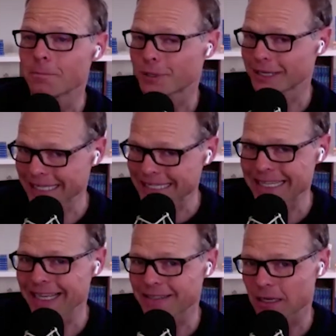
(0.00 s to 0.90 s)
but in his
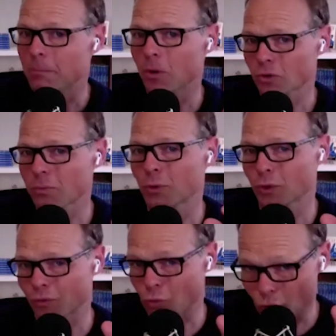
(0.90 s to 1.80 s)
case, a
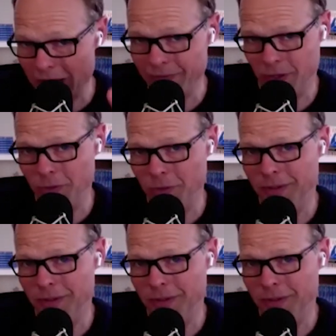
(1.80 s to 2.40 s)
multiple of revenue.